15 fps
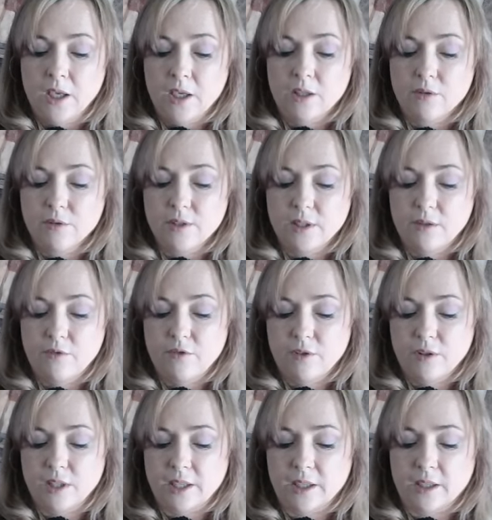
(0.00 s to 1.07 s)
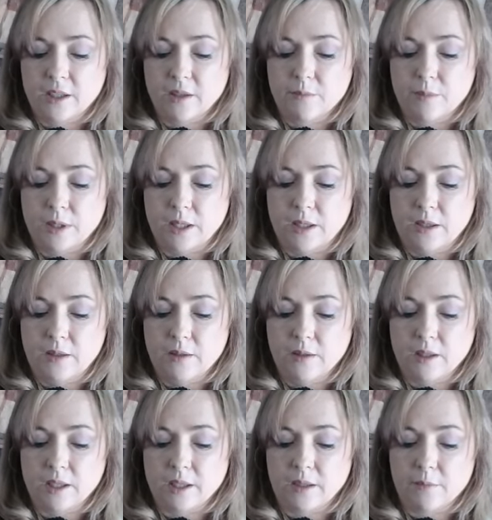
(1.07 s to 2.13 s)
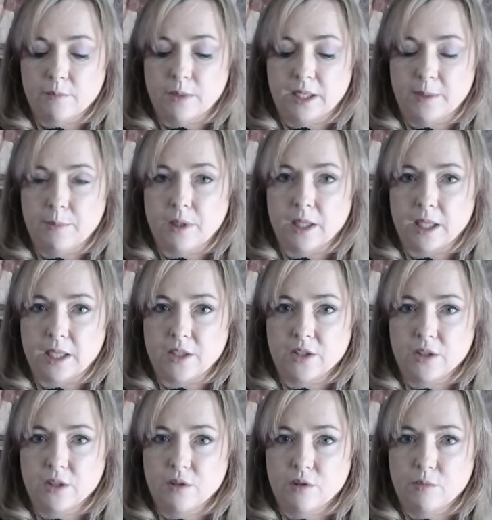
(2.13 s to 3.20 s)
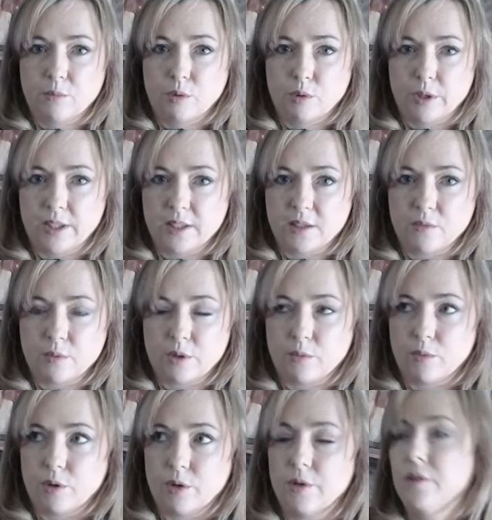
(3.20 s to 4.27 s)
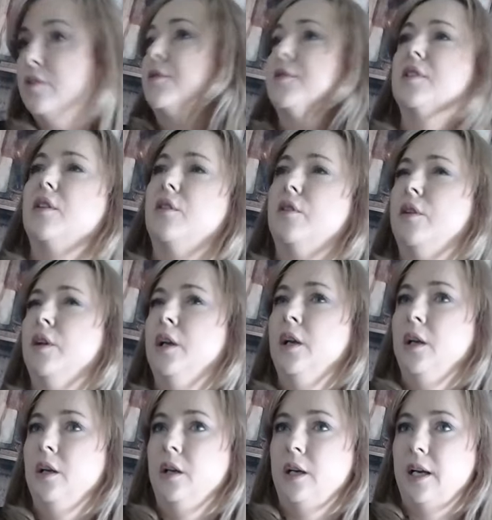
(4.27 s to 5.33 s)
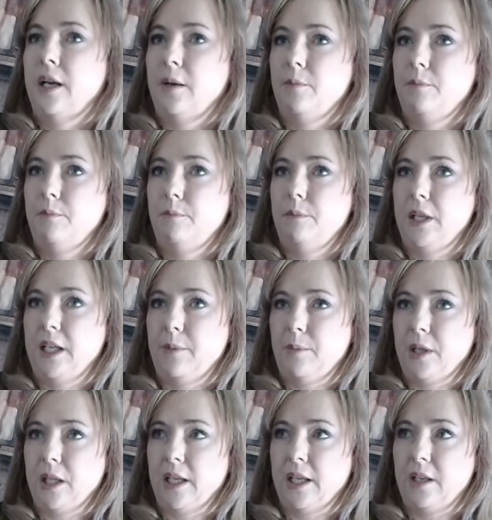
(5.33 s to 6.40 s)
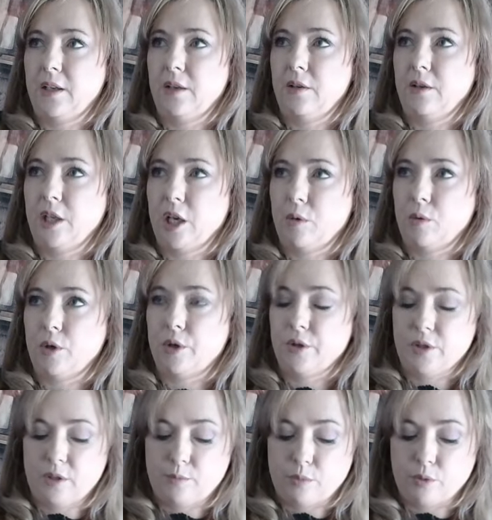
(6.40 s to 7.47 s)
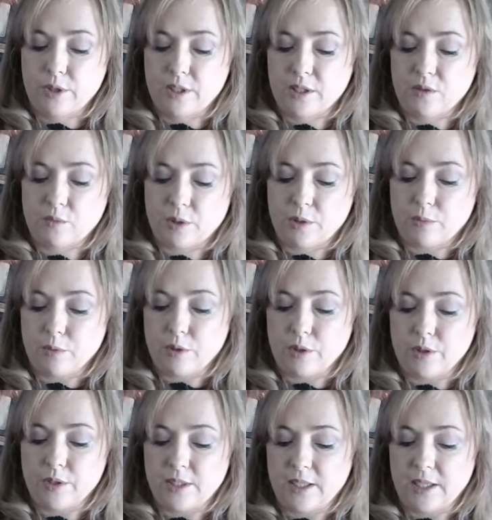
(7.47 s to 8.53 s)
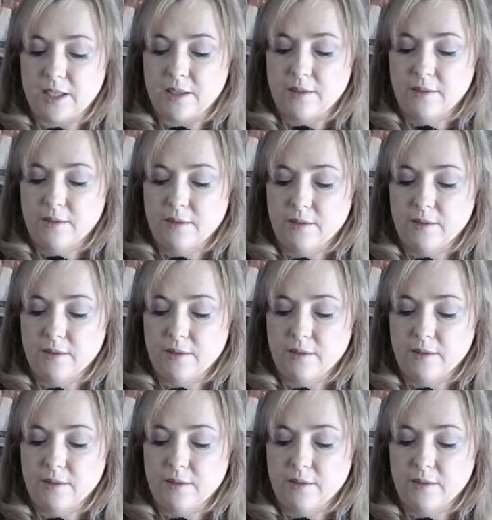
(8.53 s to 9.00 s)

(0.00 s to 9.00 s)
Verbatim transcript: can also feel like it can be like manipulation or poisoned with words. So, um, manipulated, coerced, poisoned with words here.